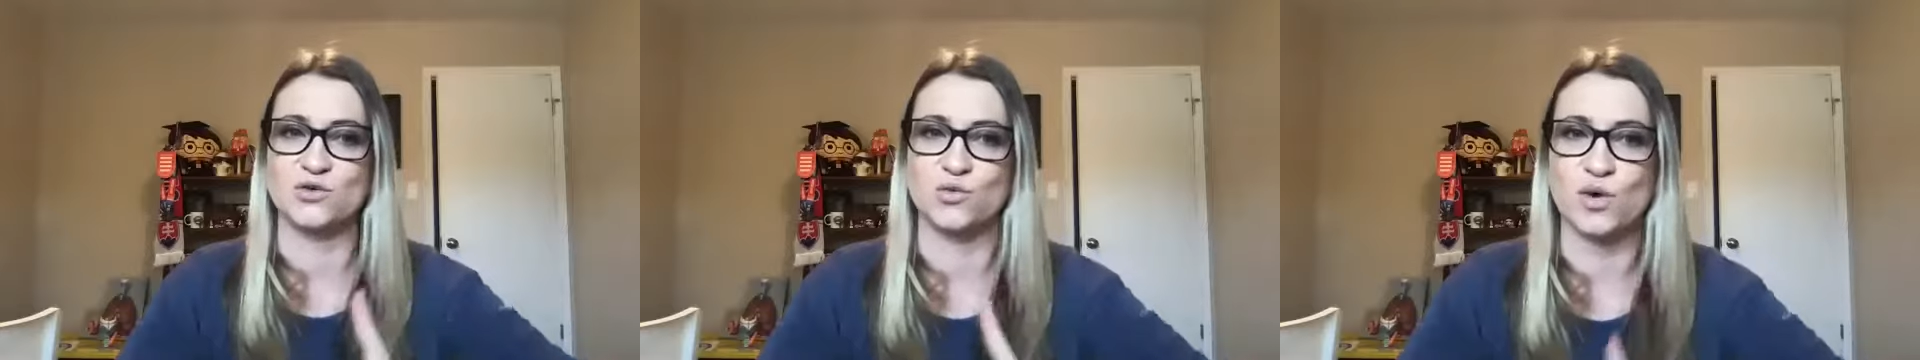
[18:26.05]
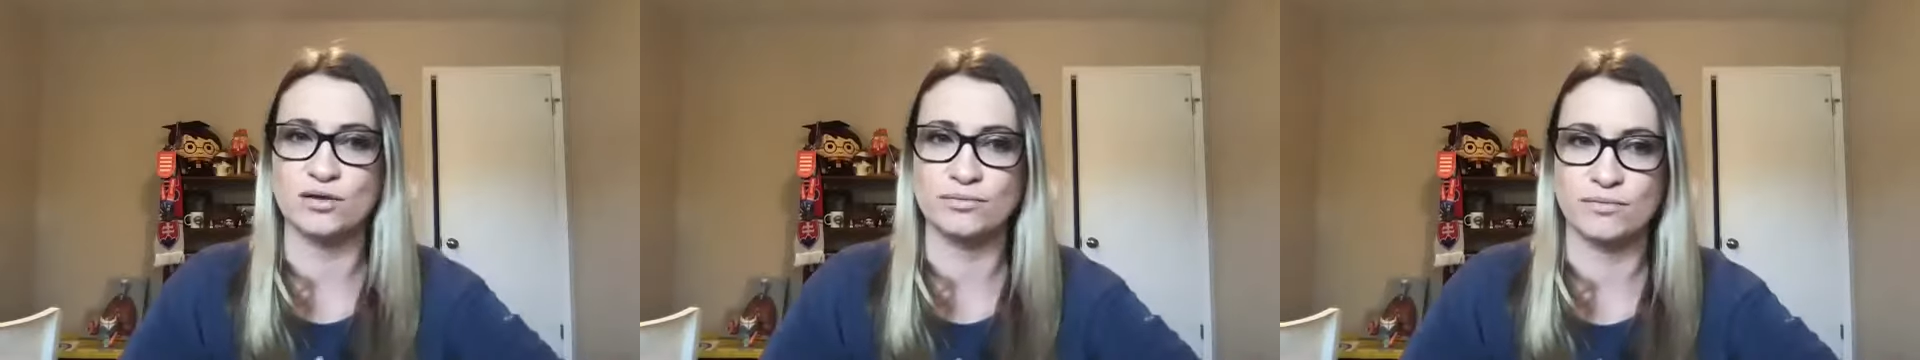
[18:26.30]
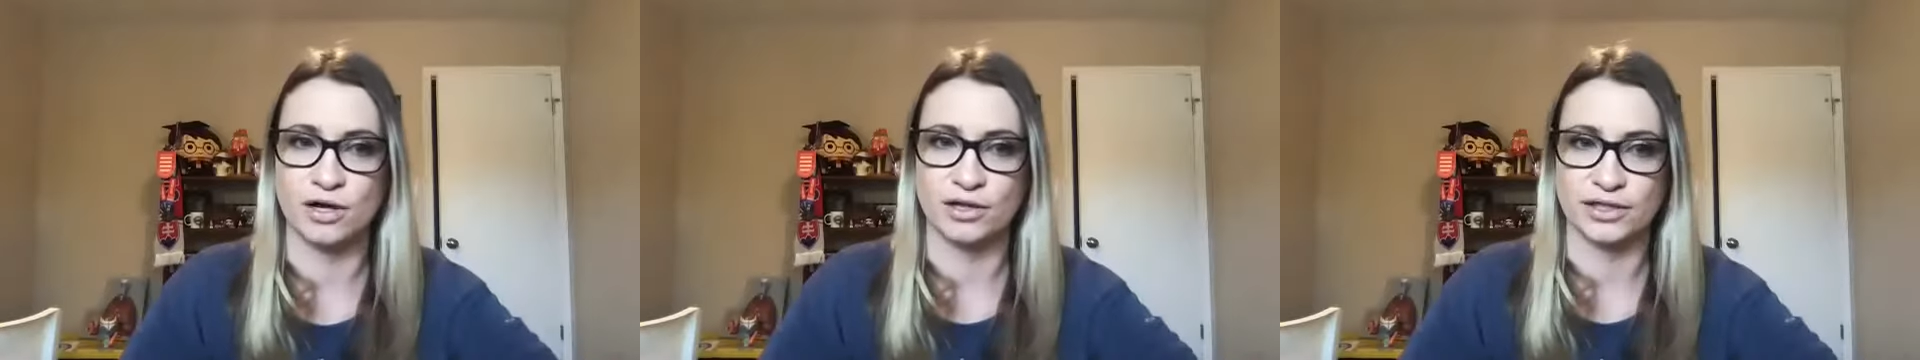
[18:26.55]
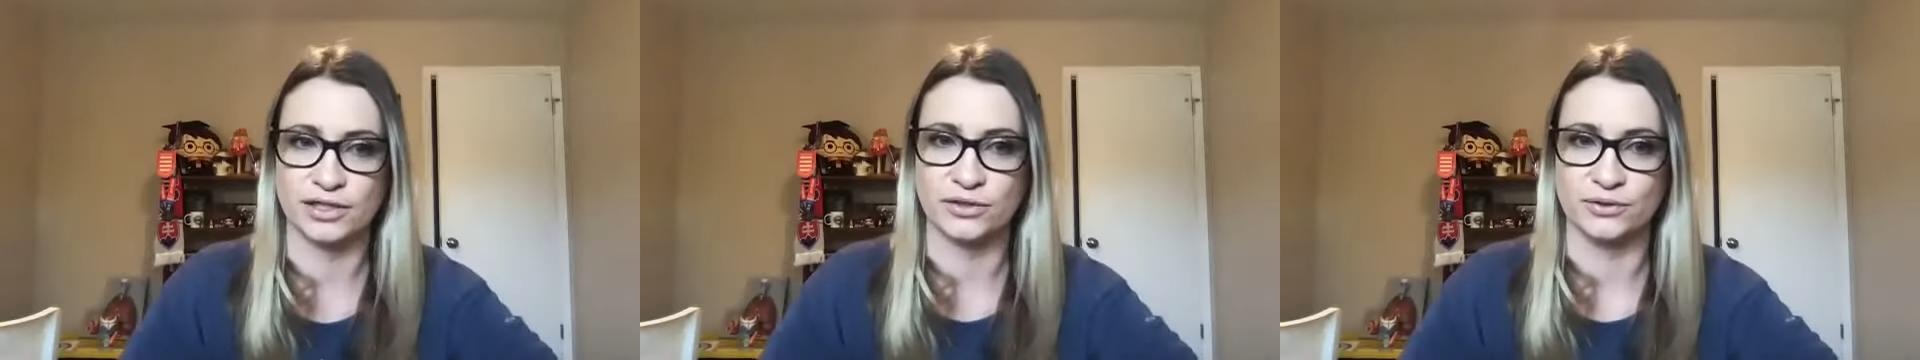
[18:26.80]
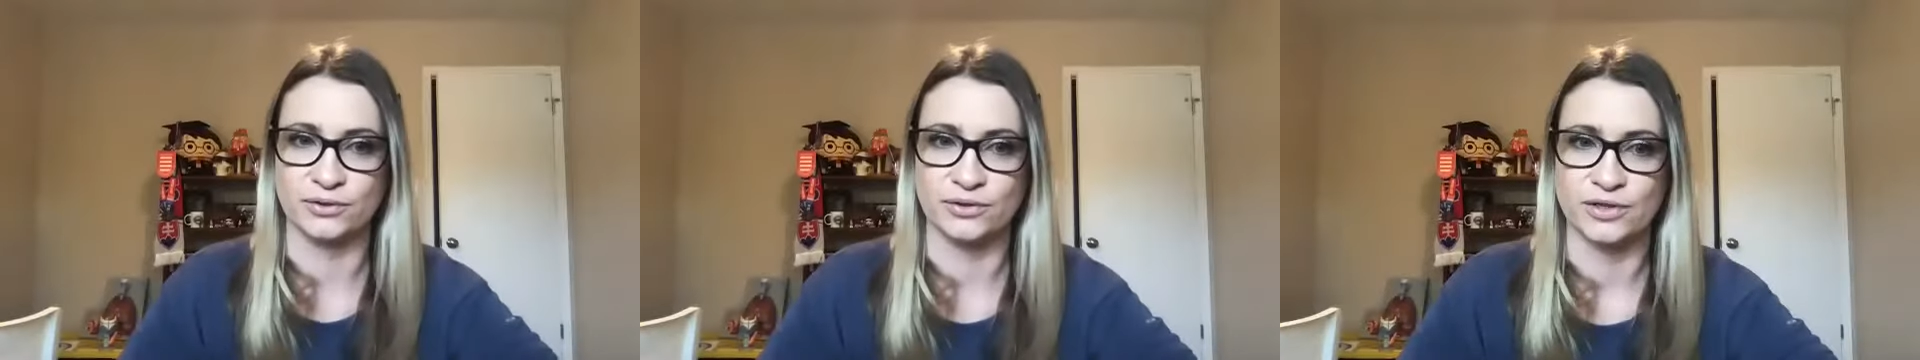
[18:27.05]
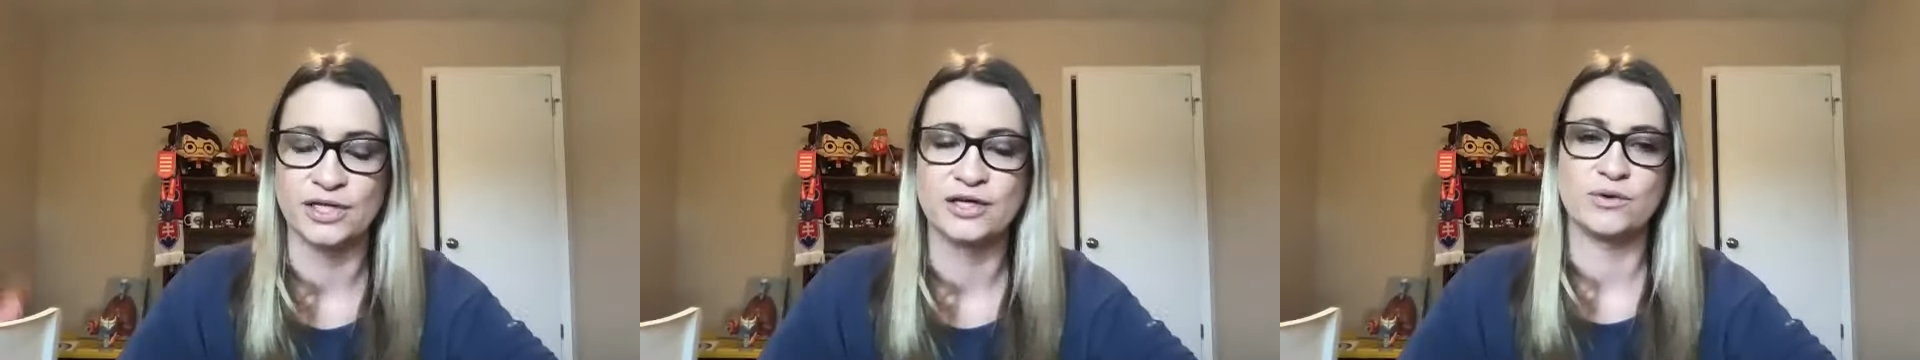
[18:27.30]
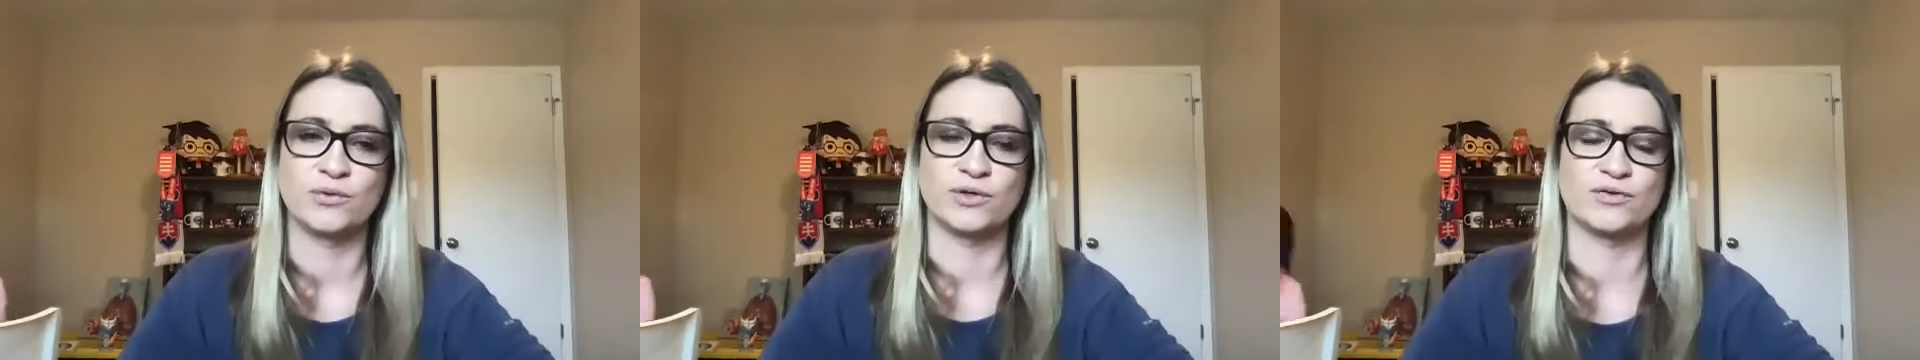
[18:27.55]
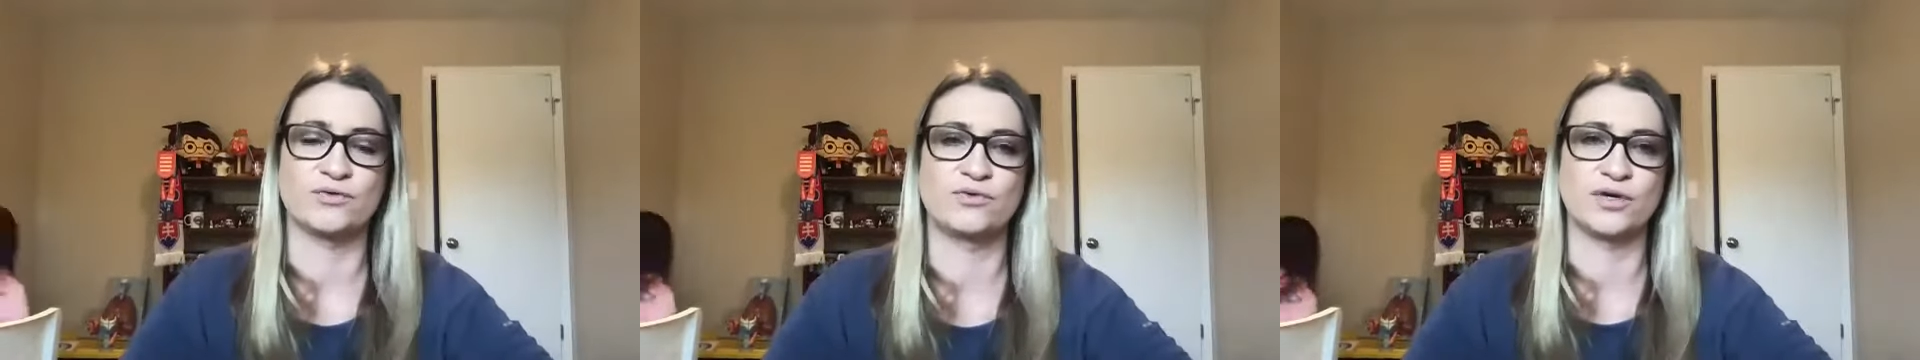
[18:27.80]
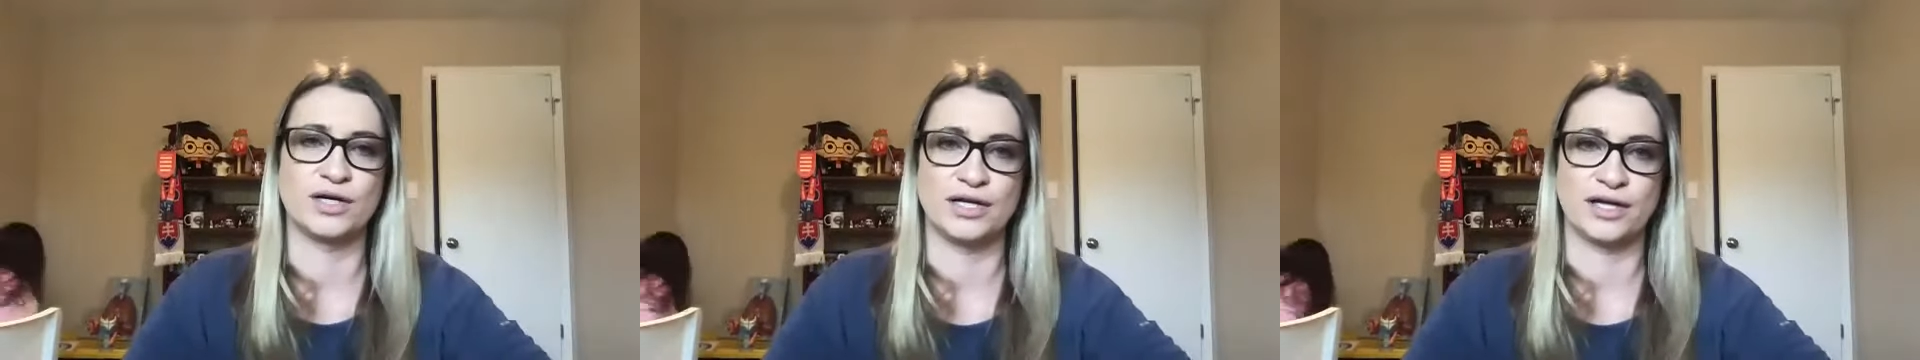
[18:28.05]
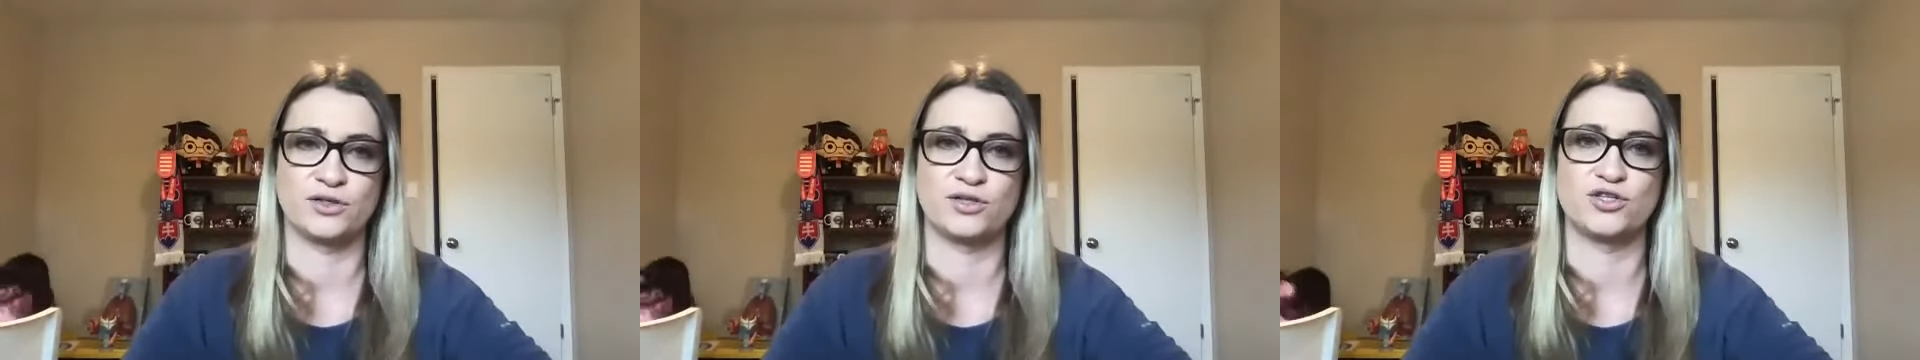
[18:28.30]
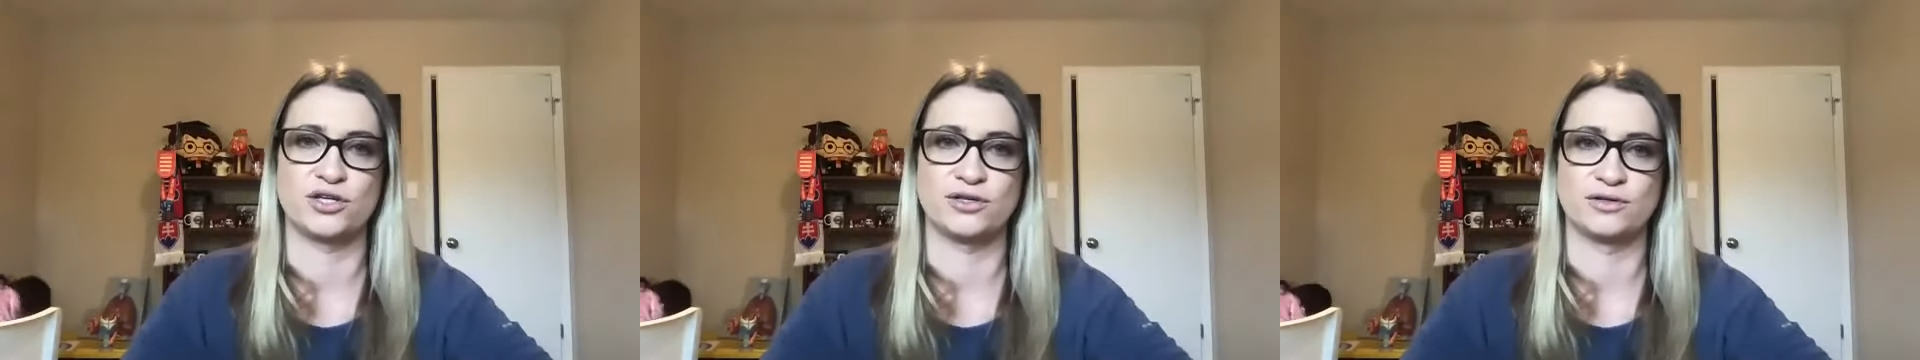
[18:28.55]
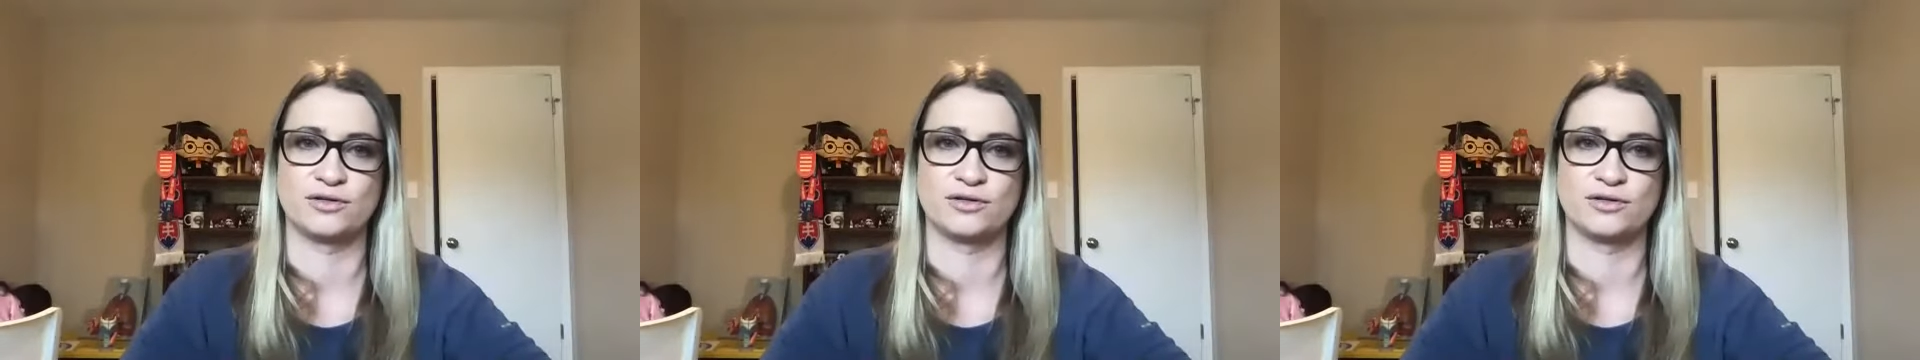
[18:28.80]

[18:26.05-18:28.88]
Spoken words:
1 molecule with a foreign antigen.